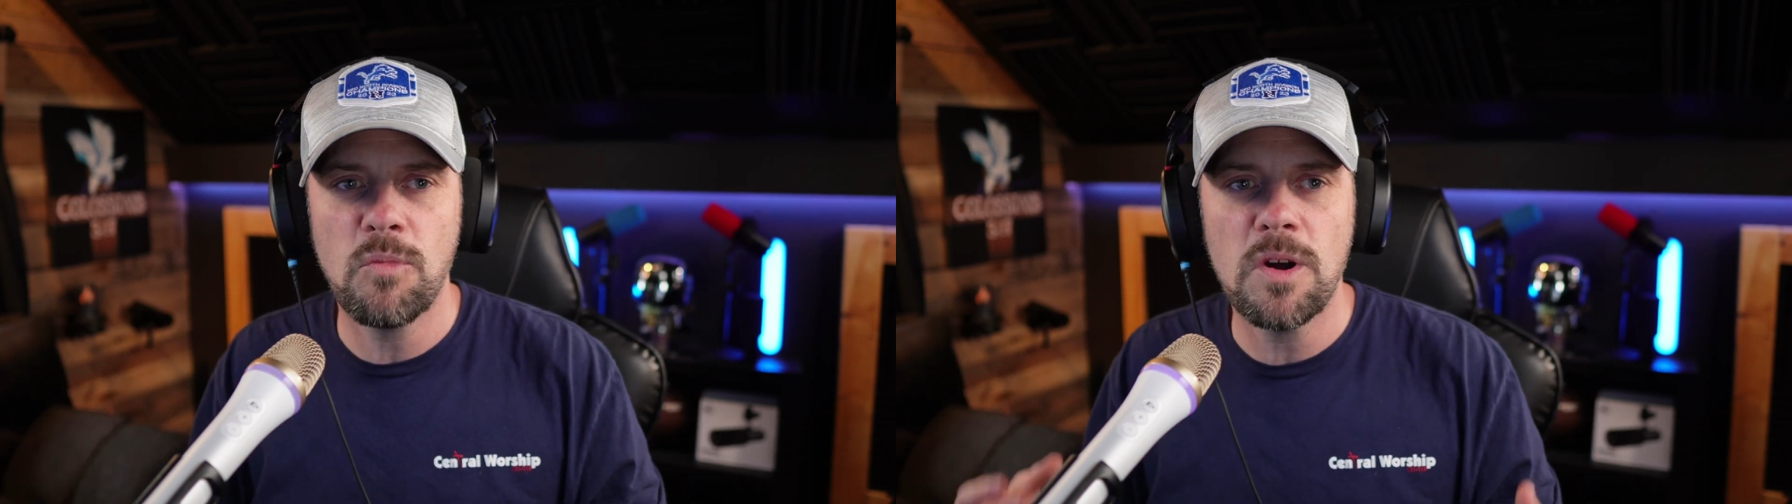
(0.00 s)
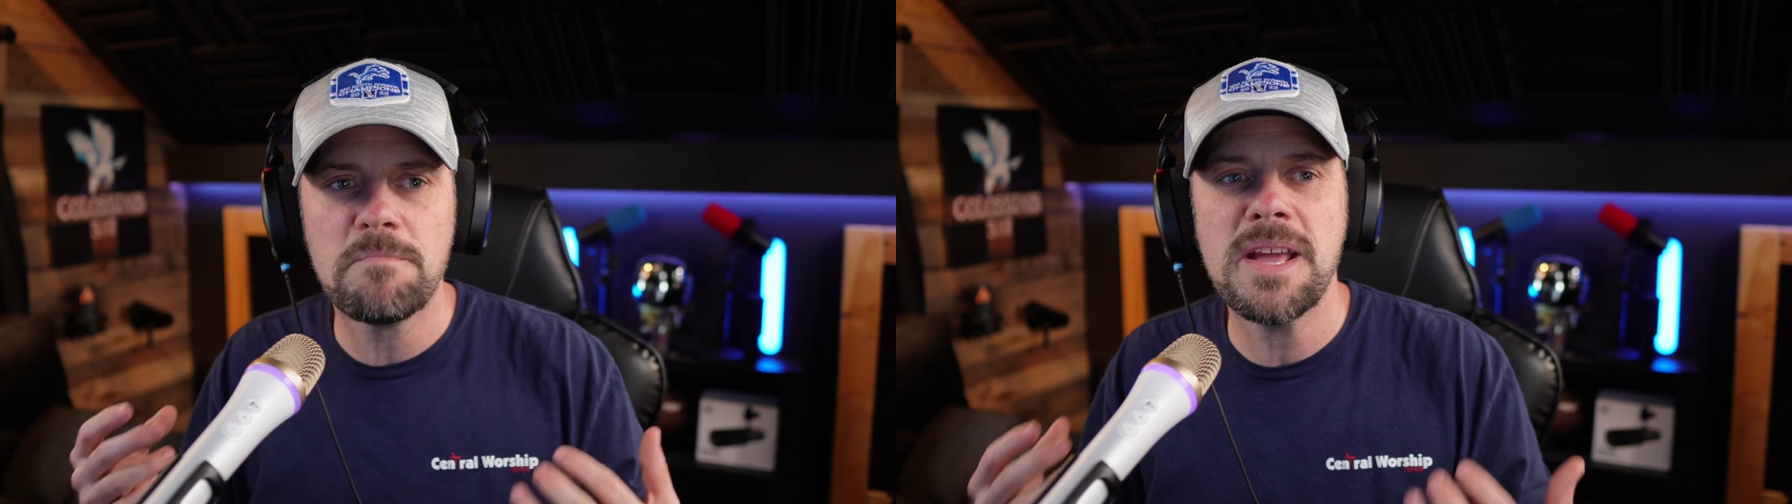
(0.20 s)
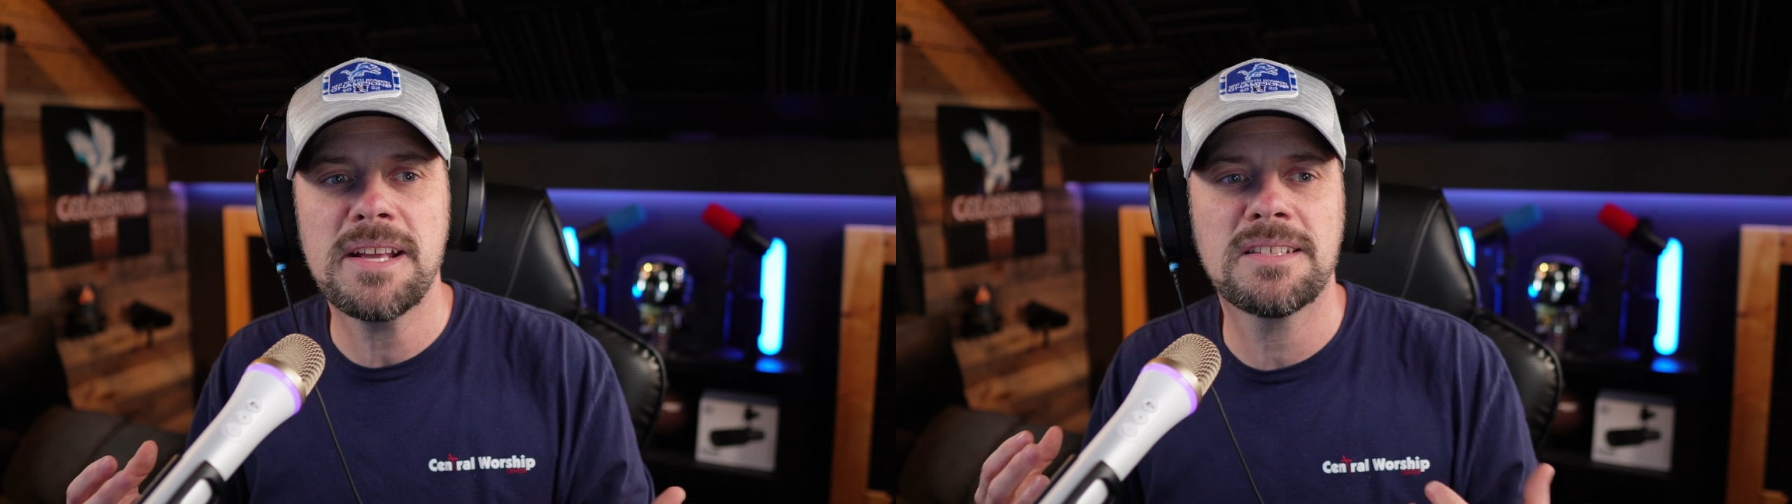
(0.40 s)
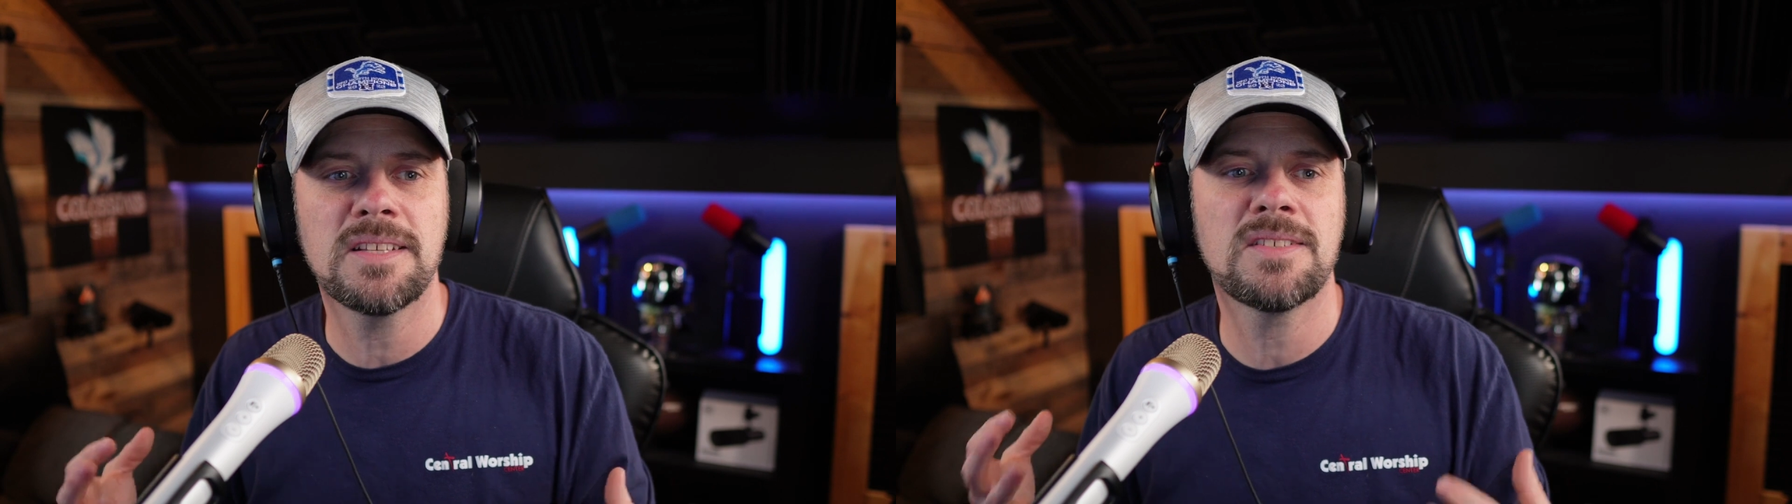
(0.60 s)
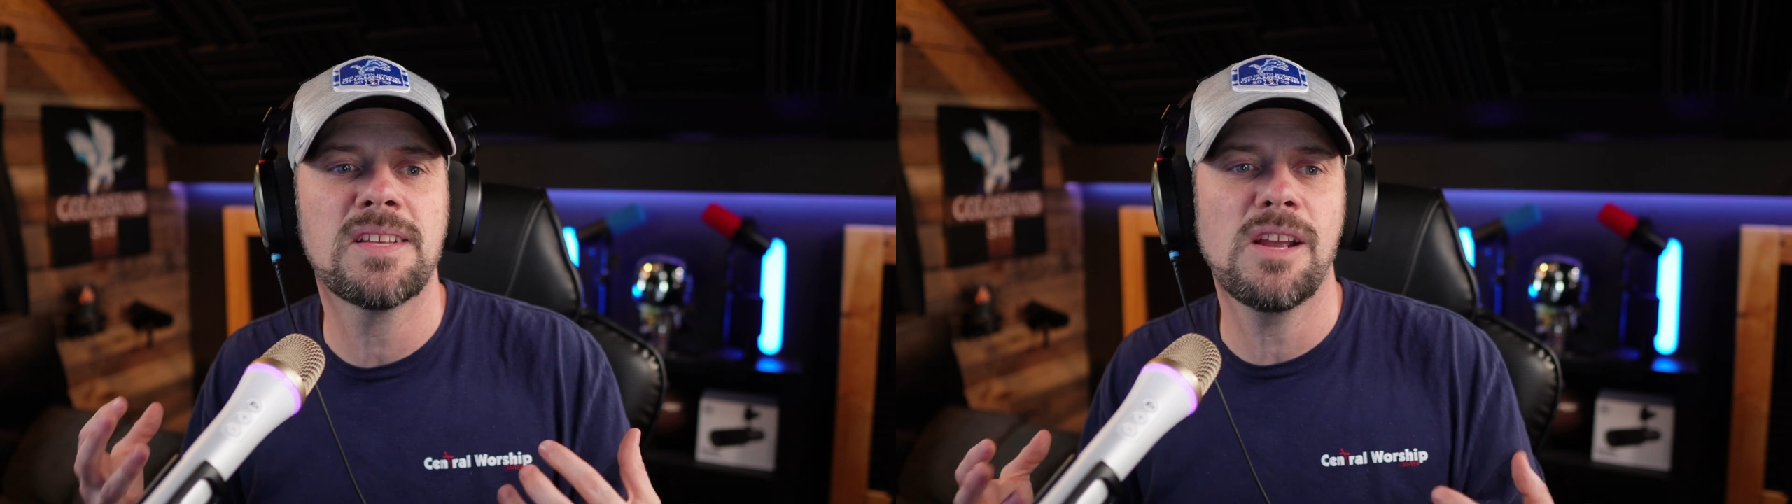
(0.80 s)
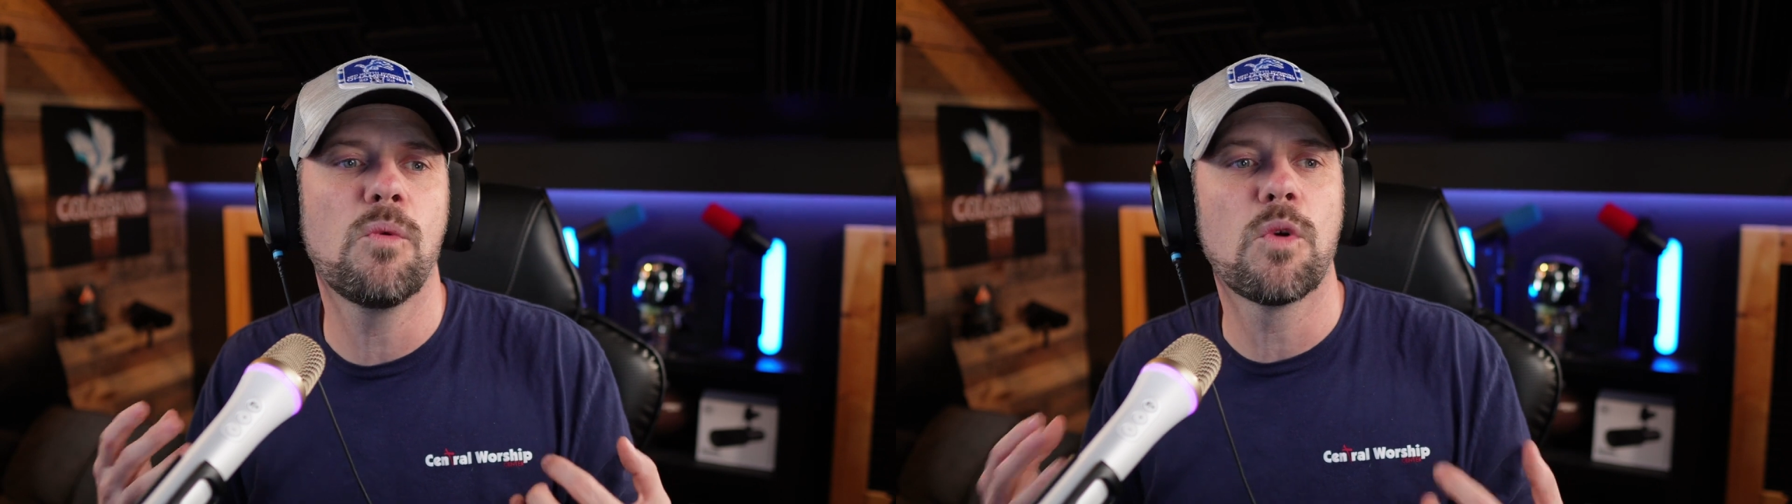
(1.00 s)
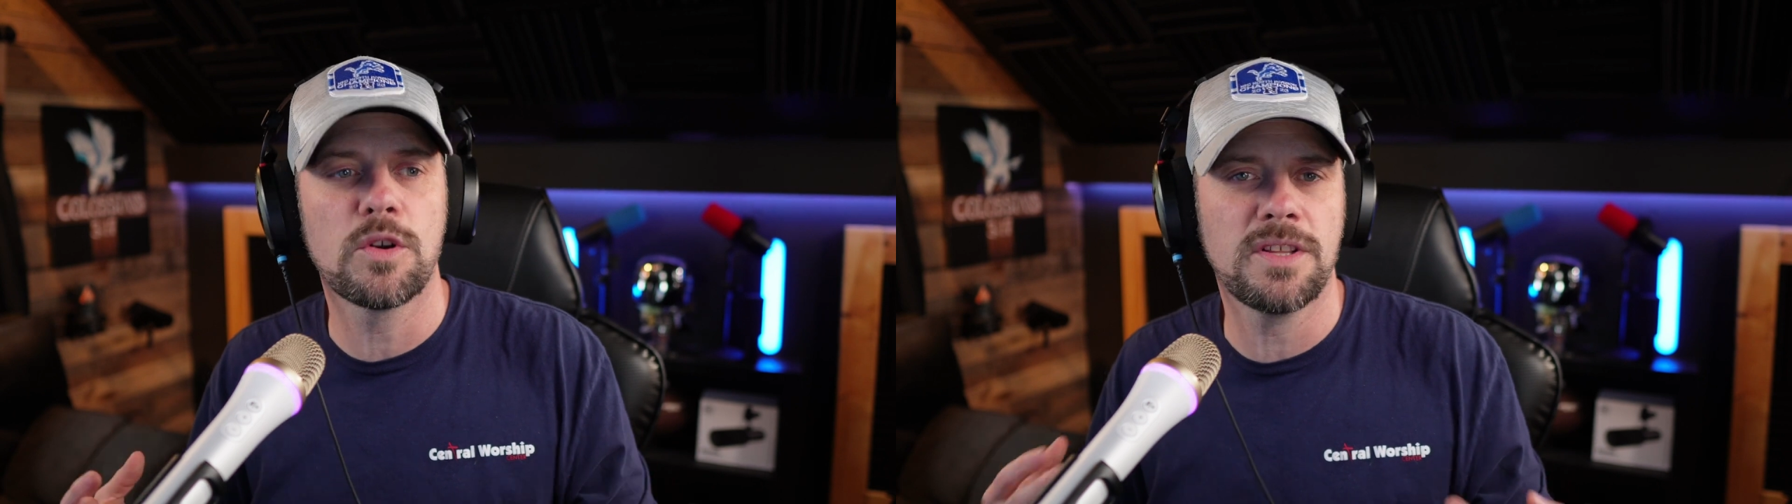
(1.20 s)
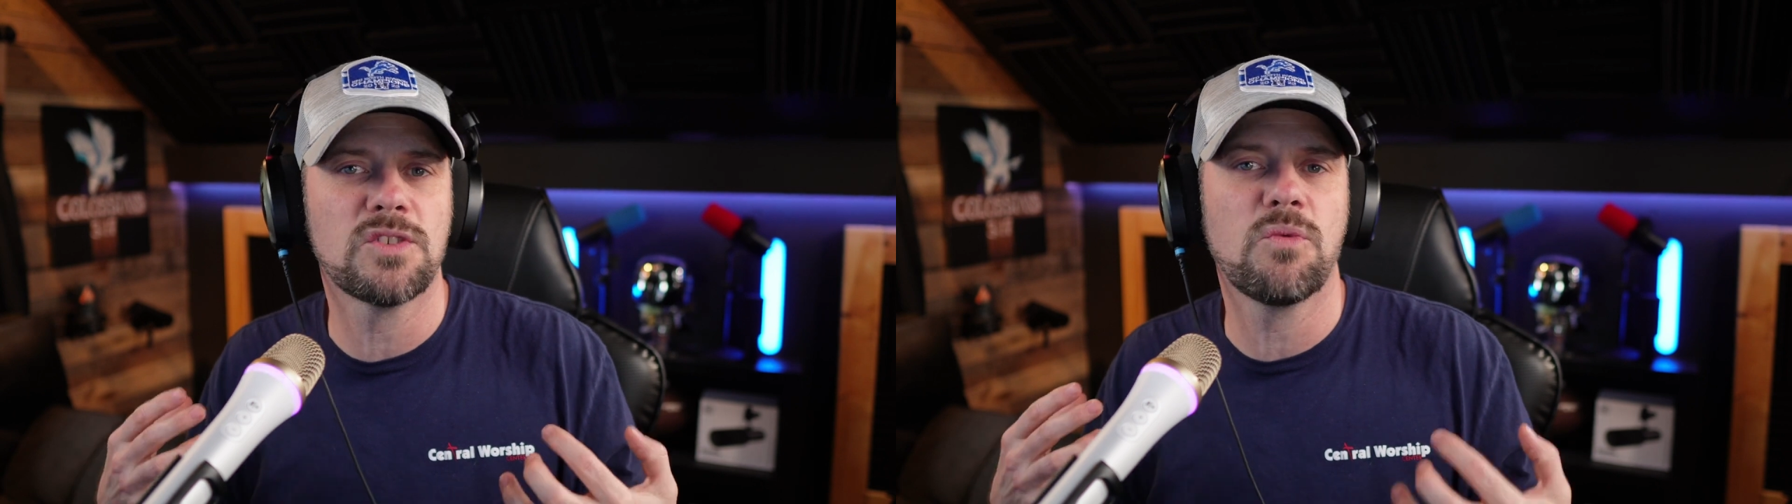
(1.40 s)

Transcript: what makes this thing worth its